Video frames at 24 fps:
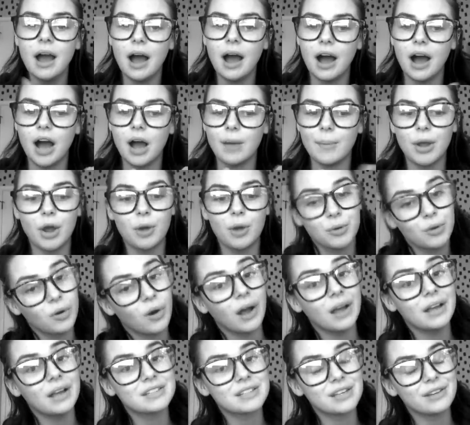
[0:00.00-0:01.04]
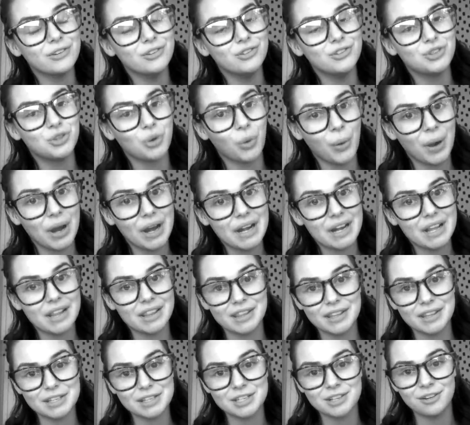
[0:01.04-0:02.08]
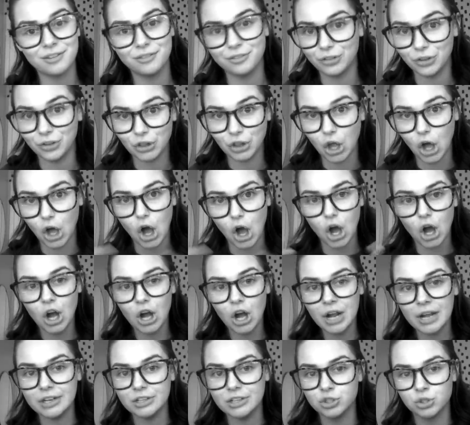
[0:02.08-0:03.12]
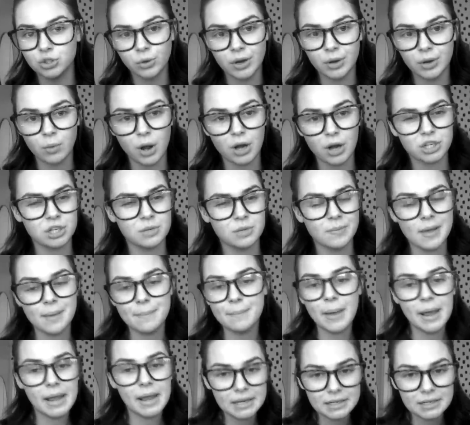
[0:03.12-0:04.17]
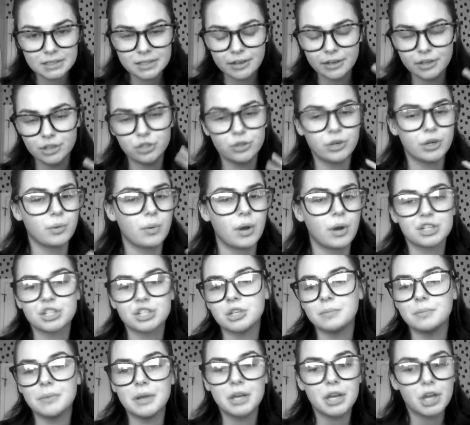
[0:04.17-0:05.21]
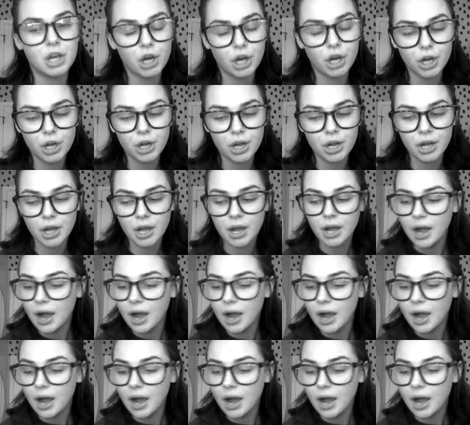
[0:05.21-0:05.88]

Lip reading: I hope you guys enjoyed this vlog, enjoyed watching me paint, enjoyed watching me cook.